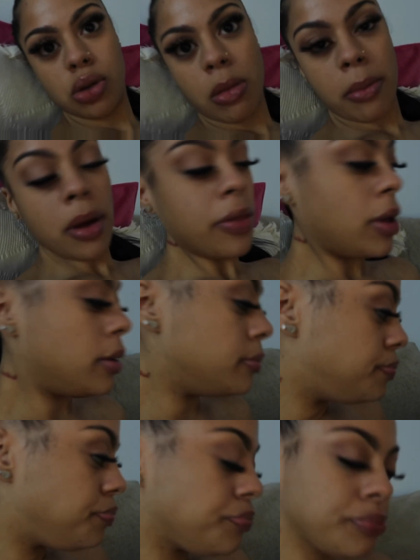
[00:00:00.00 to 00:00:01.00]
I told my mother,
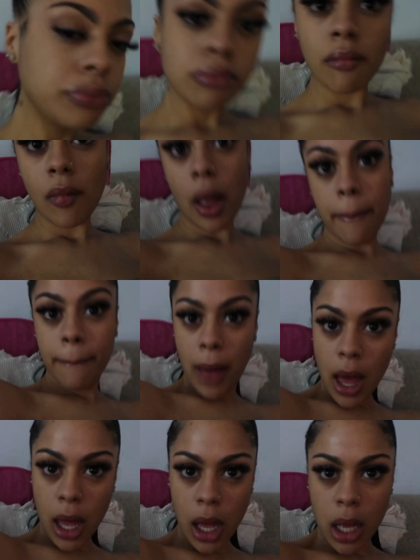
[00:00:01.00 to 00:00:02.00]

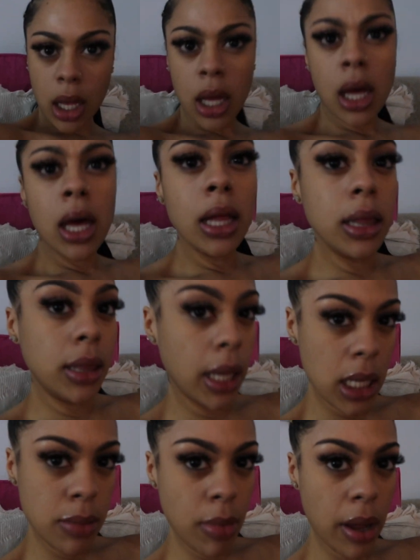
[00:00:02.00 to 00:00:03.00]
Mom,
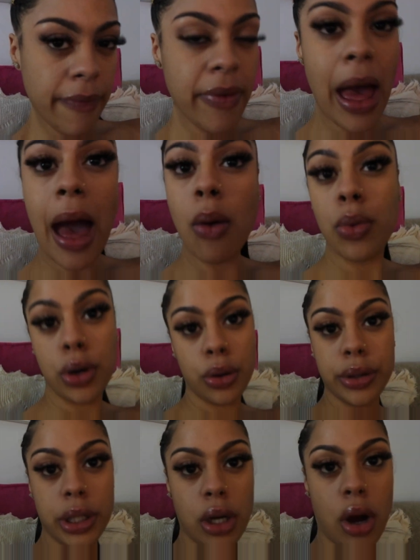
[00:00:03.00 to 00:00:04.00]
next month I want to go
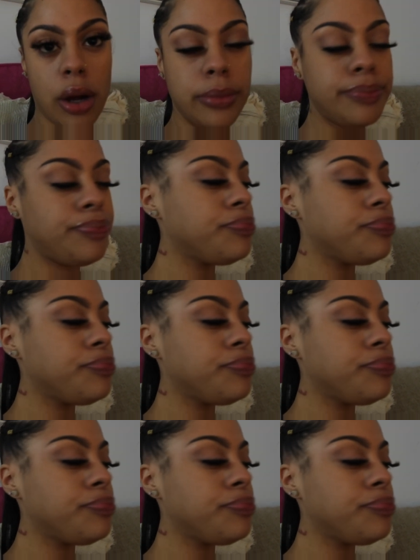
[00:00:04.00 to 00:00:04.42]
to the yard.